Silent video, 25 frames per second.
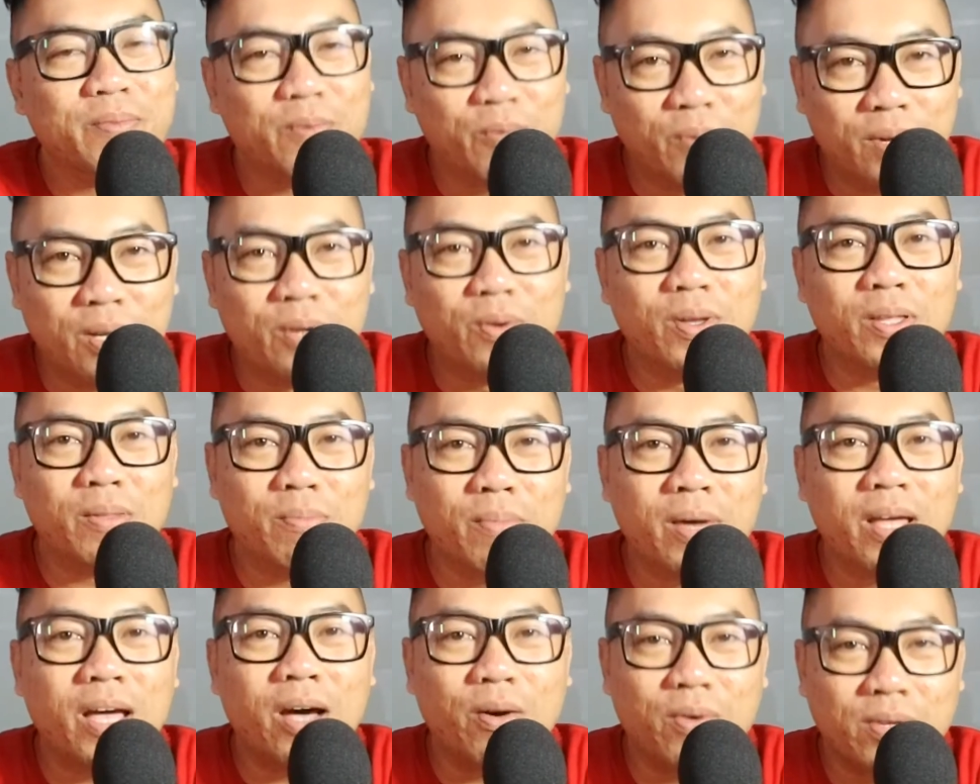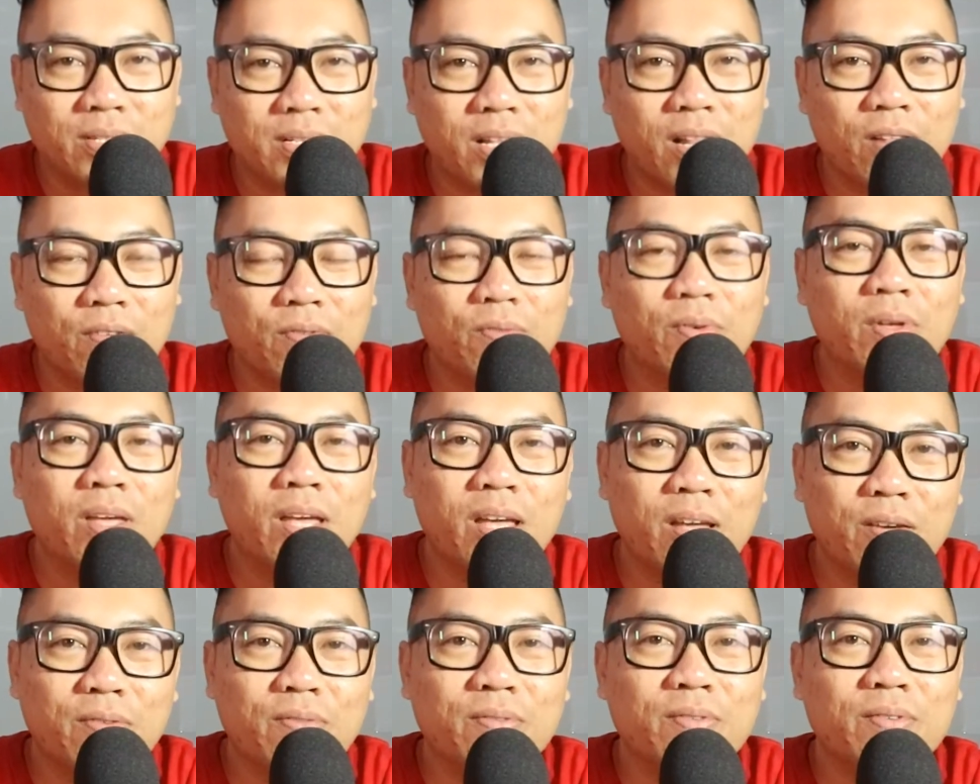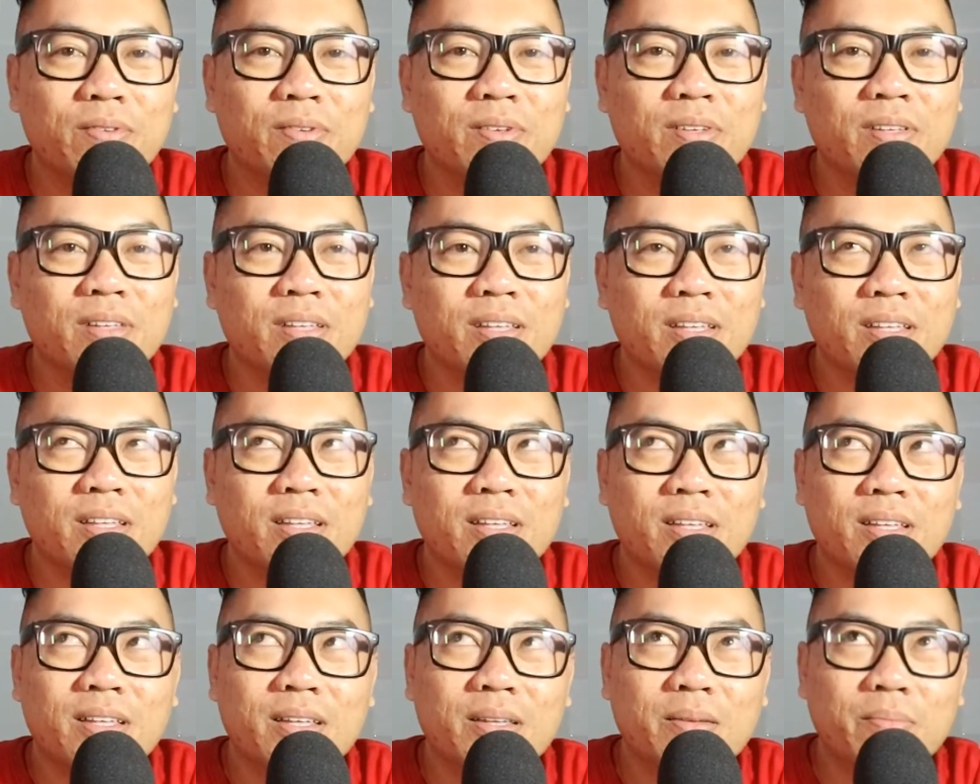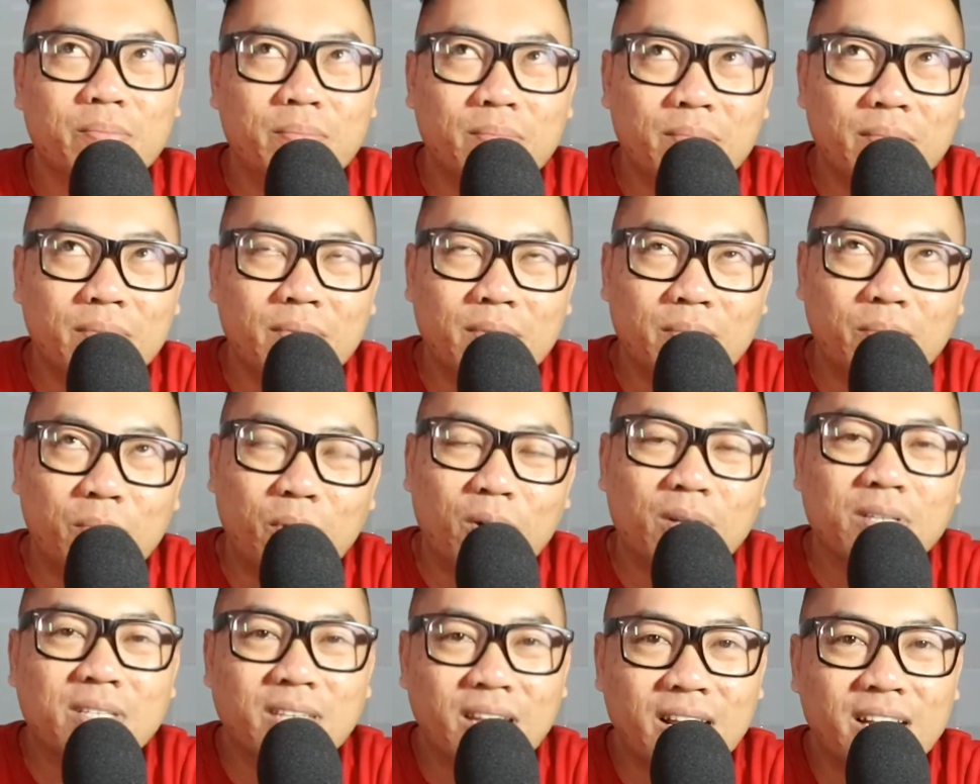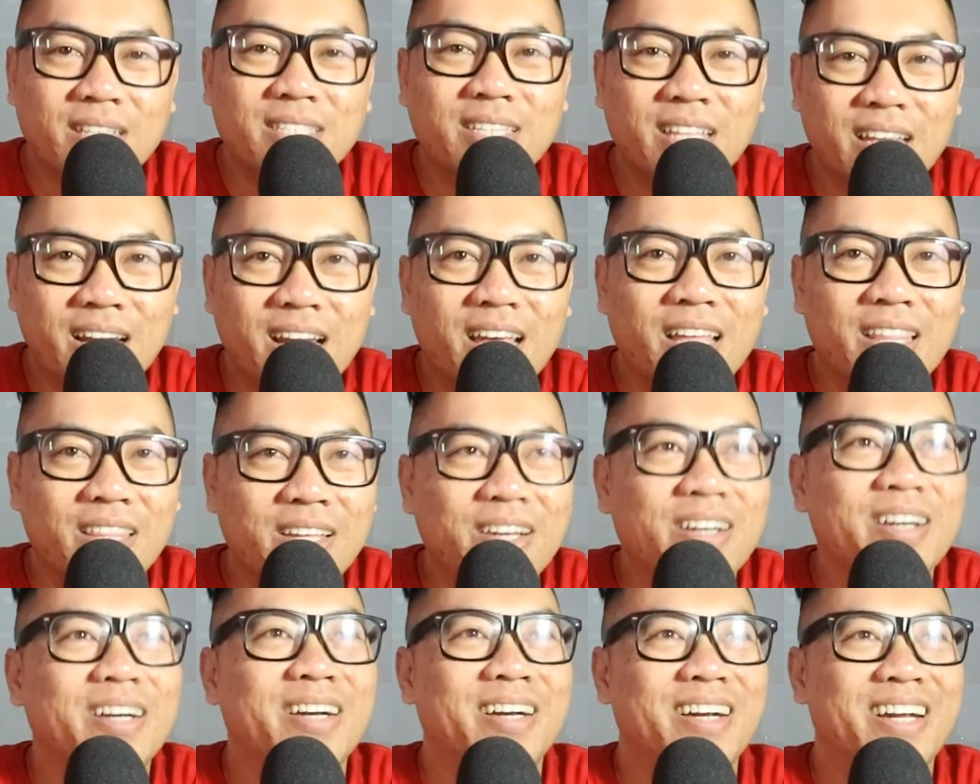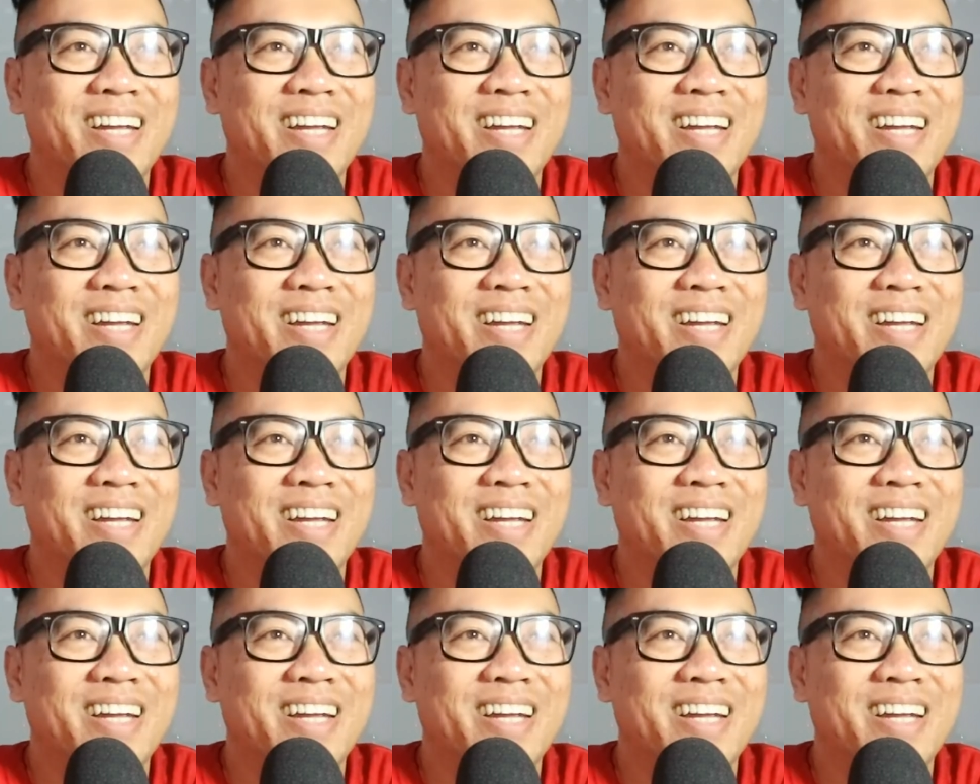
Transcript: We do it by ourselves. We have more skills than other.